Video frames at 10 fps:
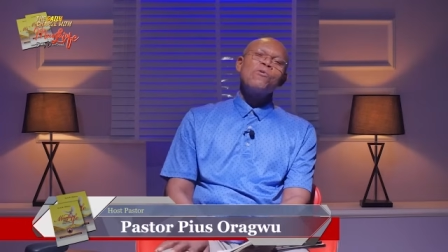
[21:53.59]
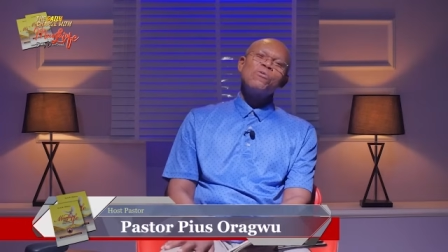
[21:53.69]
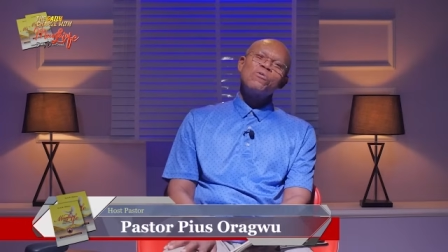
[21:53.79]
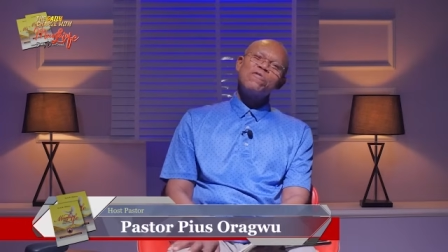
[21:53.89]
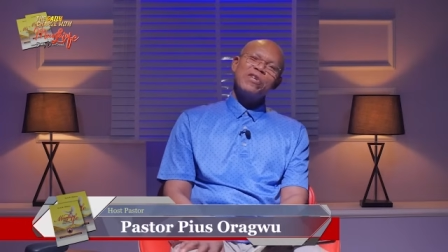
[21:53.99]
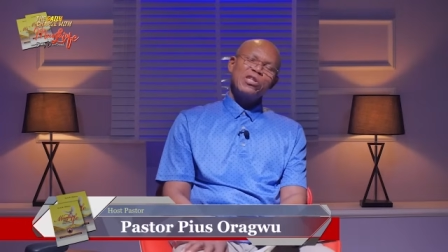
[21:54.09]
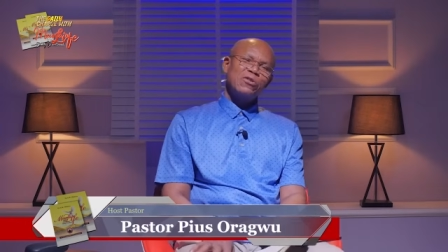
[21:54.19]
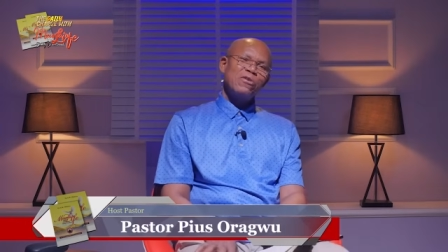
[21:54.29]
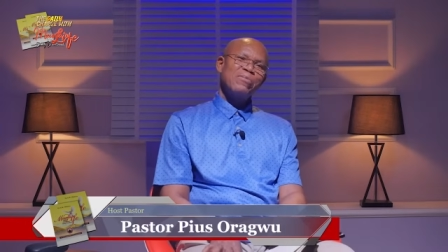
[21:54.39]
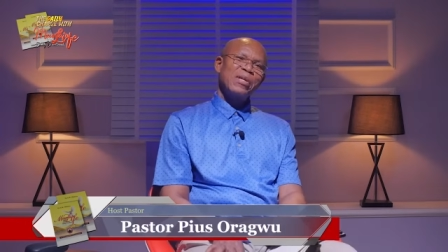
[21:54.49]
We'll go for a
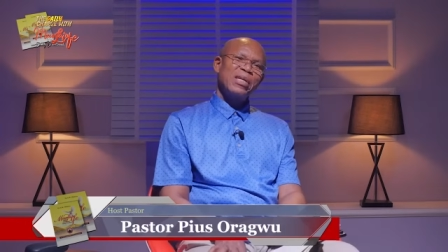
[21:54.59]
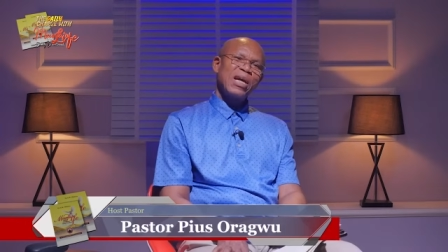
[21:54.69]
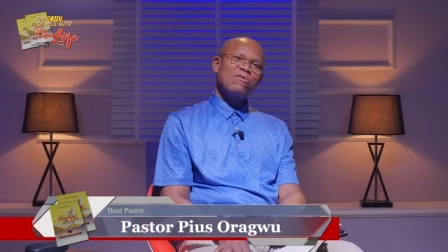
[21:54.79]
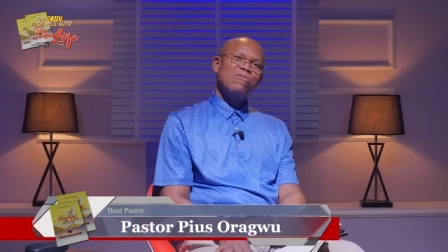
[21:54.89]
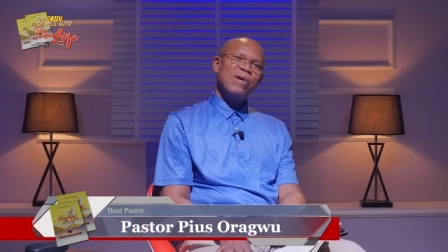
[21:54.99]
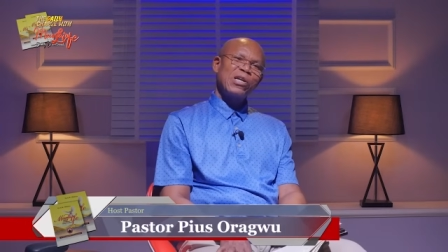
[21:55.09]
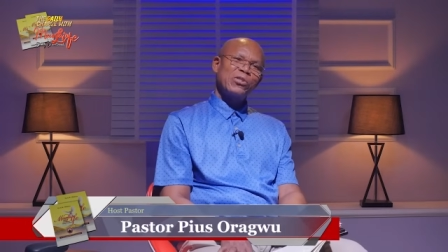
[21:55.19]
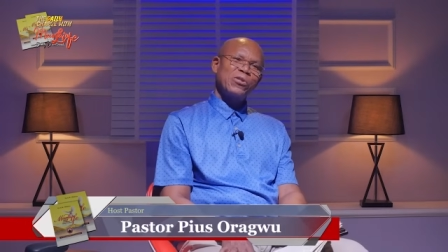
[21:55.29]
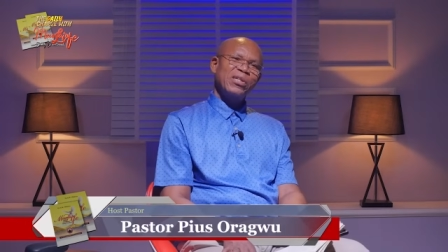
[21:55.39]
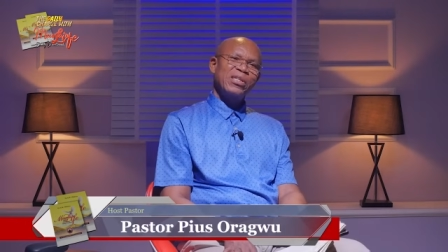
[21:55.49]
short break and we'll be back
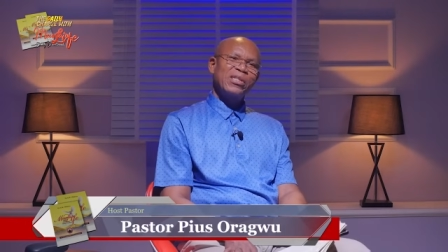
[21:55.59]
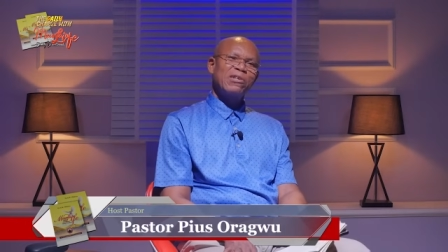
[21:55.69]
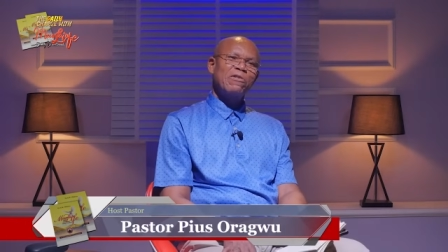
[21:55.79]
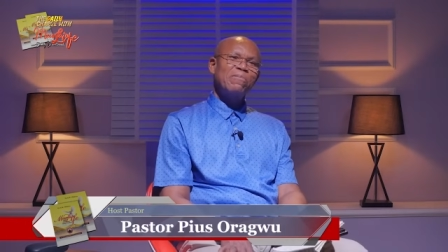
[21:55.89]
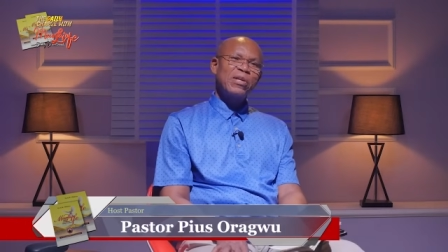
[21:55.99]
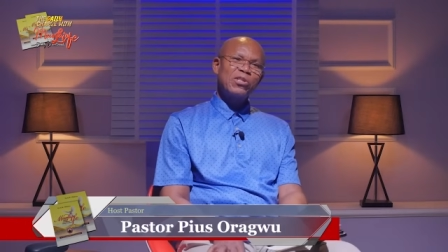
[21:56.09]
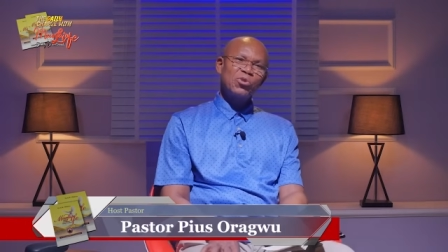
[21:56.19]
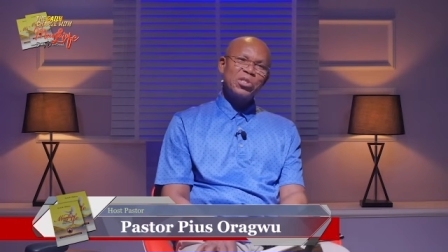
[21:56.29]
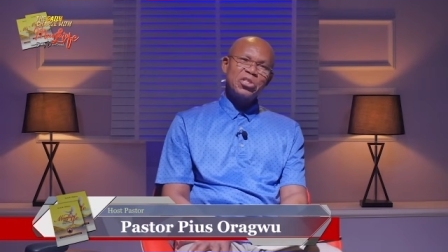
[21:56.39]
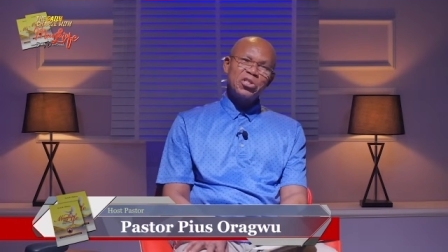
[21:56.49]
shortly. God
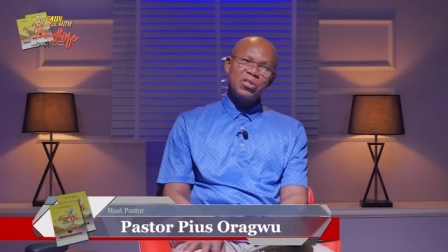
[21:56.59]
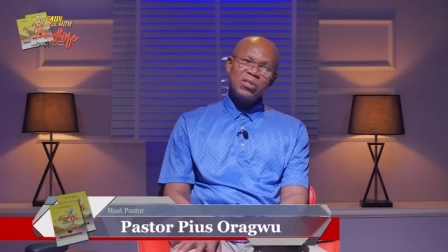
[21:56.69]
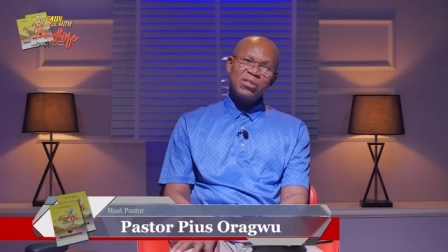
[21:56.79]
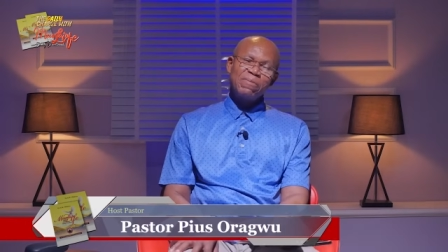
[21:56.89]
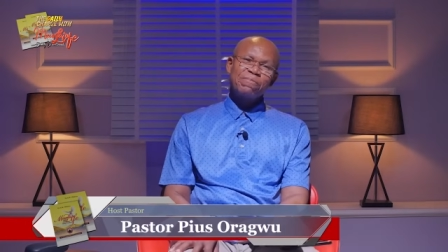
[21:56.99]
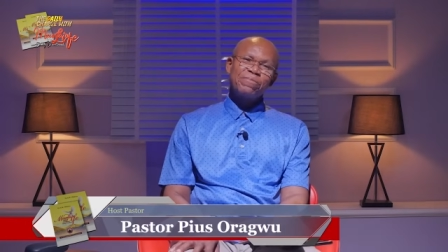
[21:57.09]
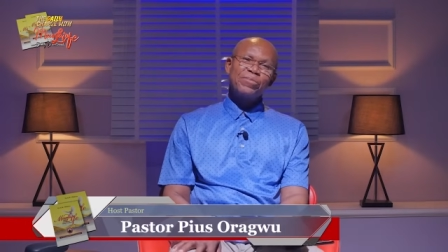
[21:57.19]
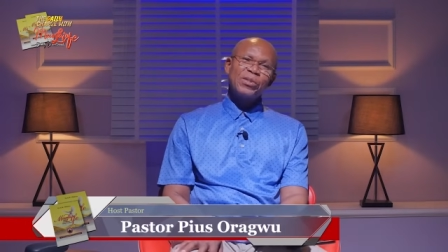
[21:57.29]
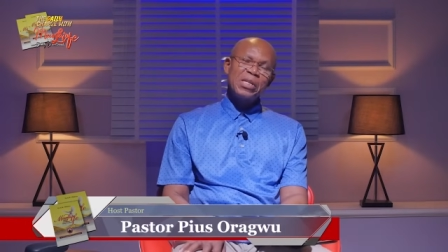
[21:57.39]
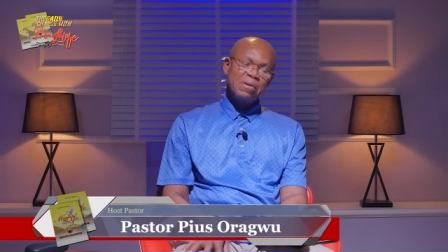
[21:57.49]
bless you in Jesus' name.
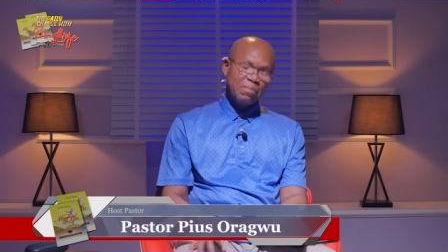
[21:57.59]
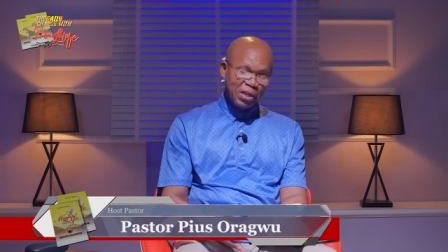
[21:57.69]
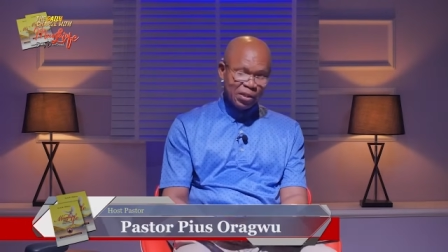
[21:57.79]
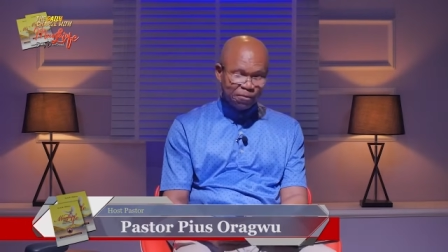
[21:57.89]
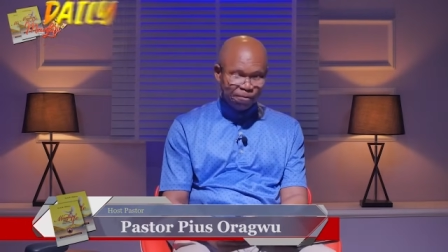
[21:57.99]
Amen.